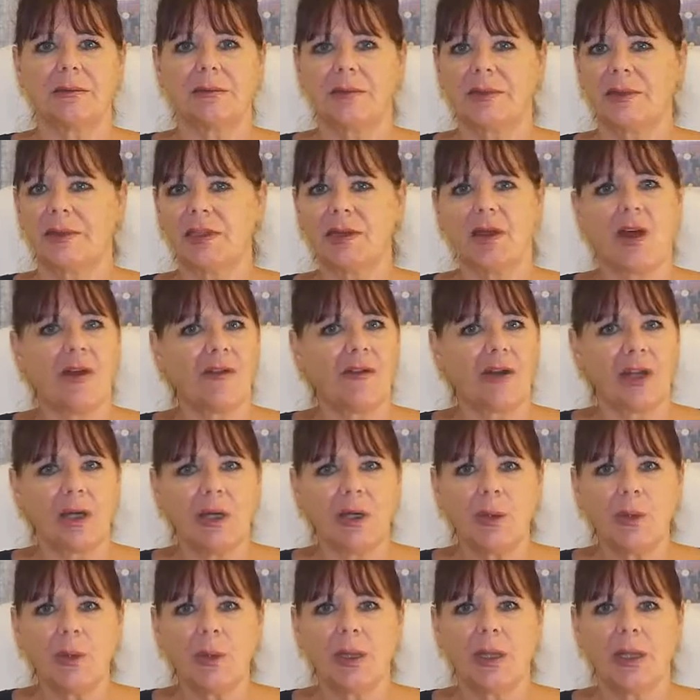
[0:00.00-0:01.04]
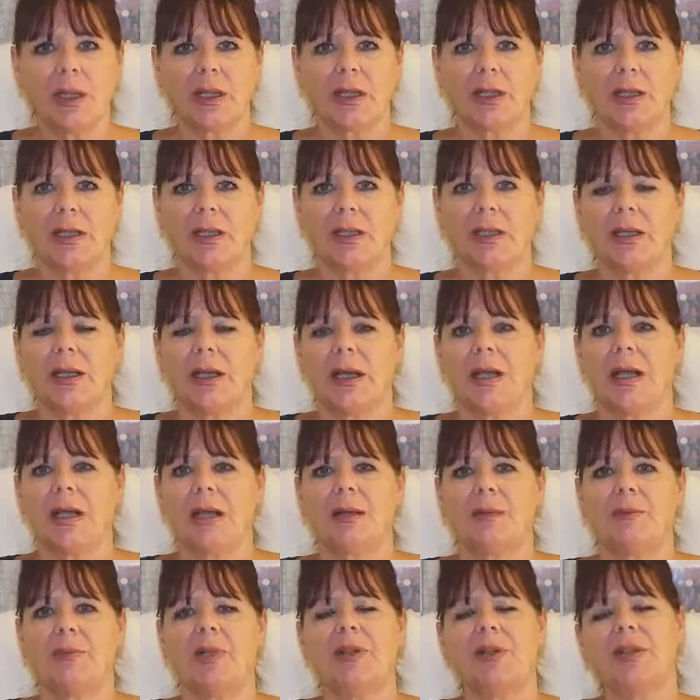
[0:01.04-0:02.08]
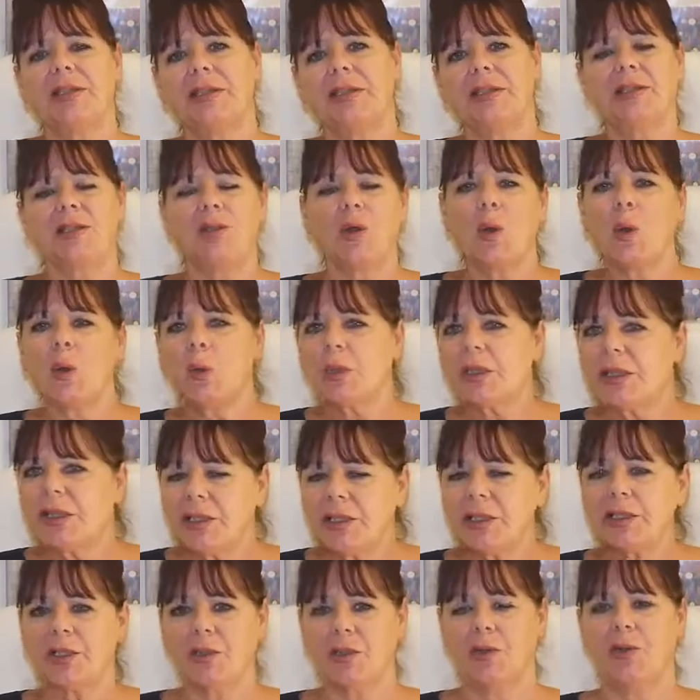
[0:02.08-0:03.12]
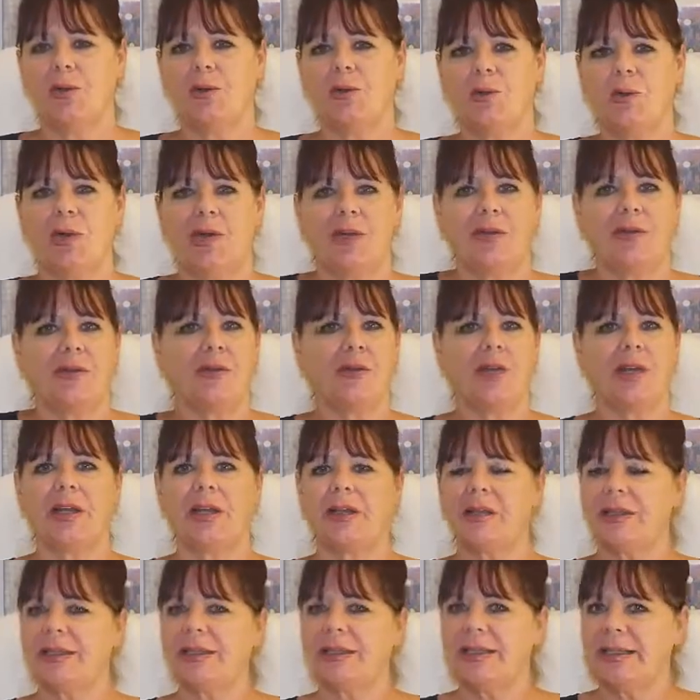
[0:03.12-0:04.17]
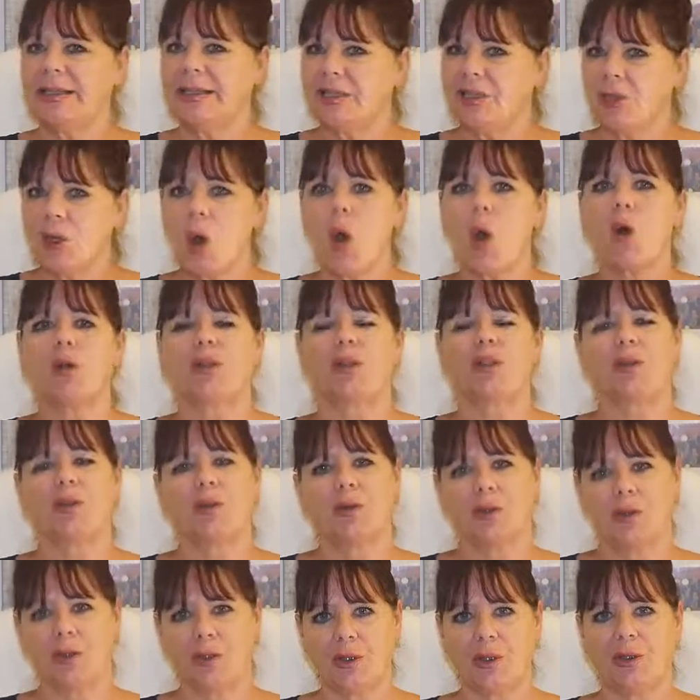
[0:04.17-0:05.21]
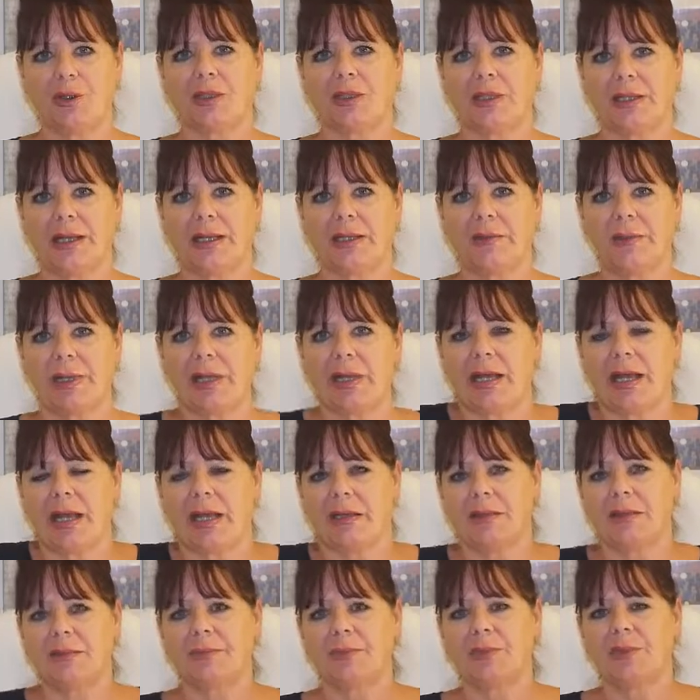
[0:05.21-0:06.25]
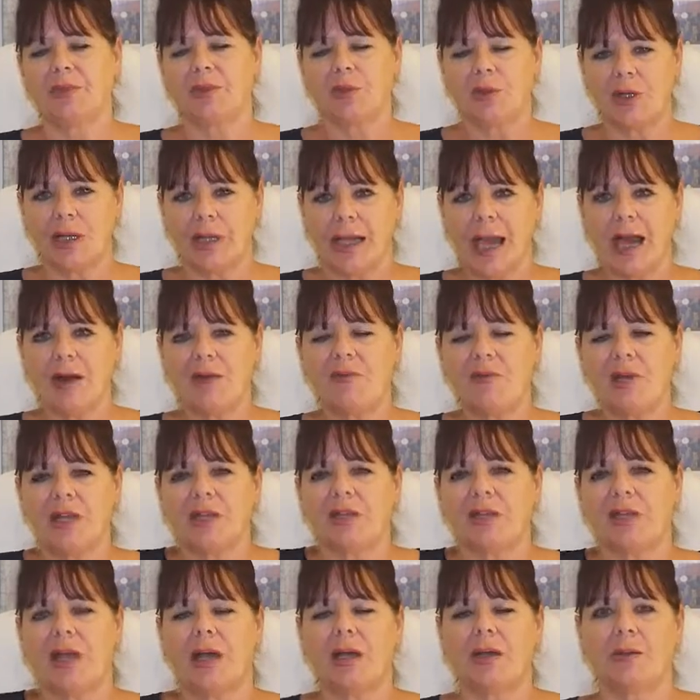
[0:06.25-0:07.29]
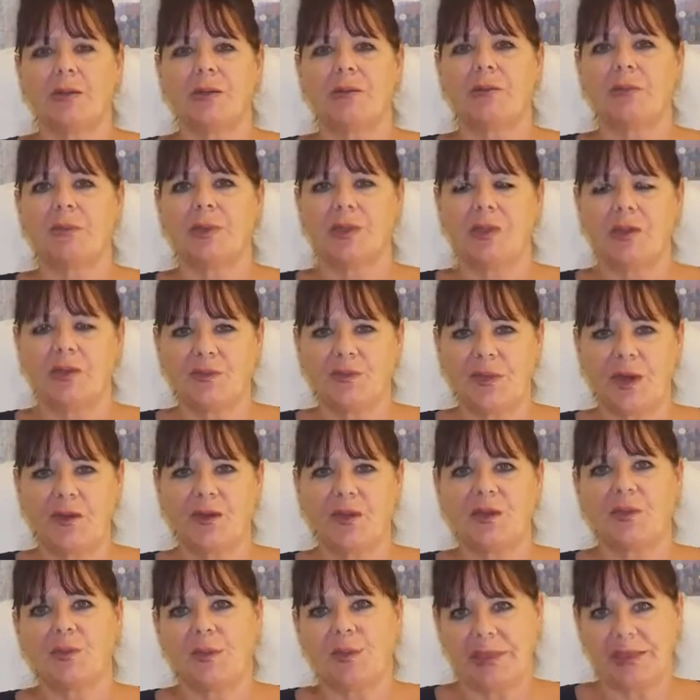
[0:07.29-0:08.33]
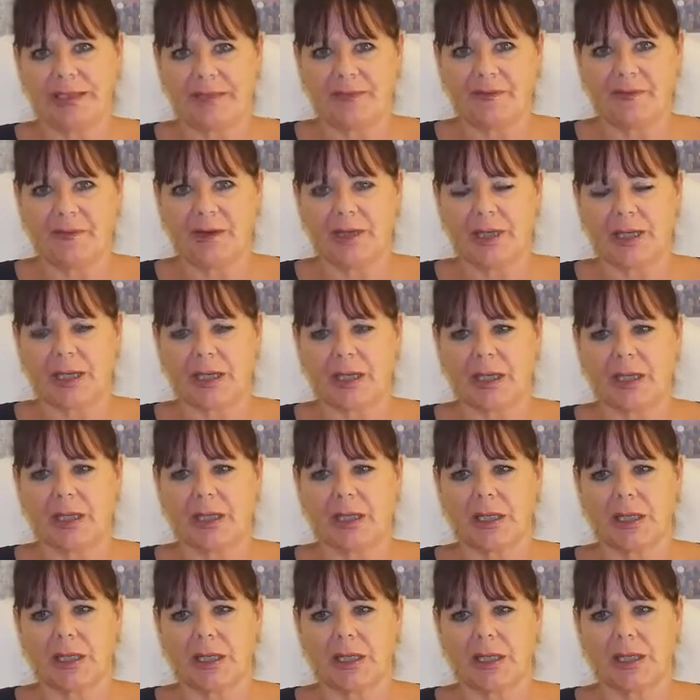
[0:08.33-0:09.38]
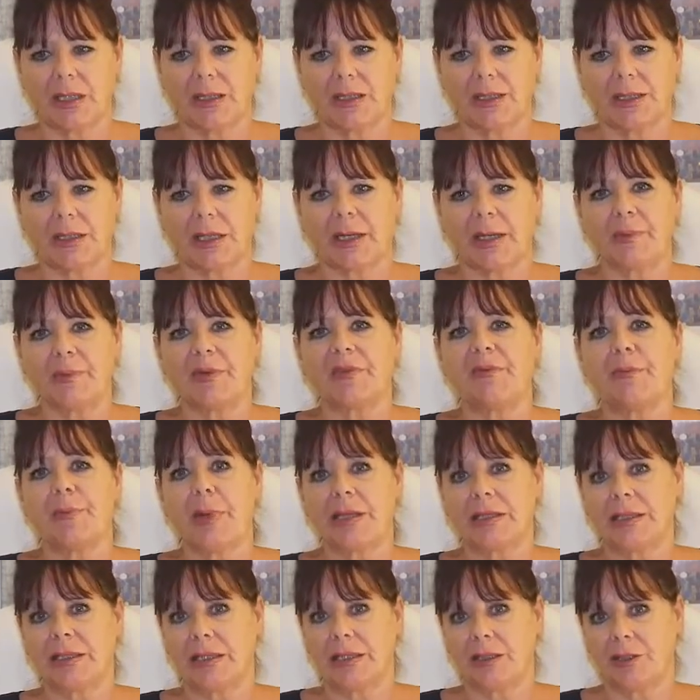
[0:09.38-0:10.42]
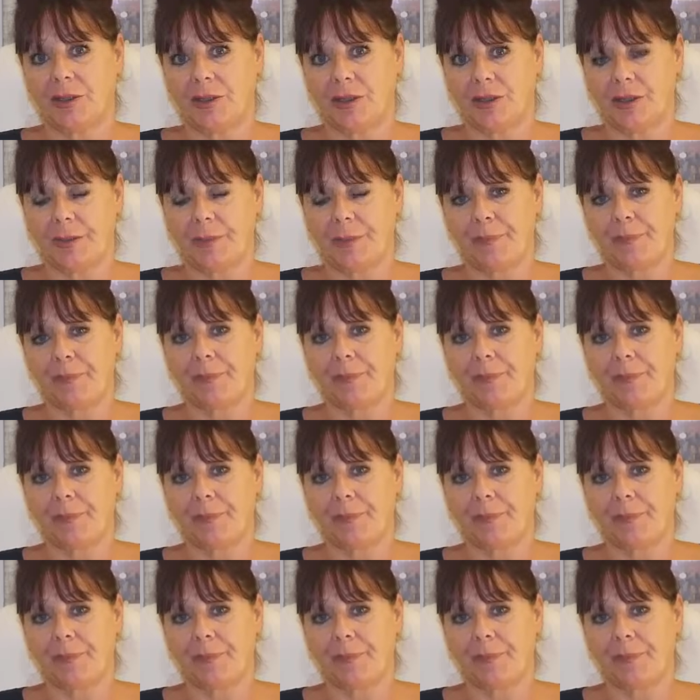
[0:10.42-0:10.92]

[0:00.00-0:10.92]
scenario. But this is only to do when you think that he's not going to contact me again. So you can reach out with this very specific type of message.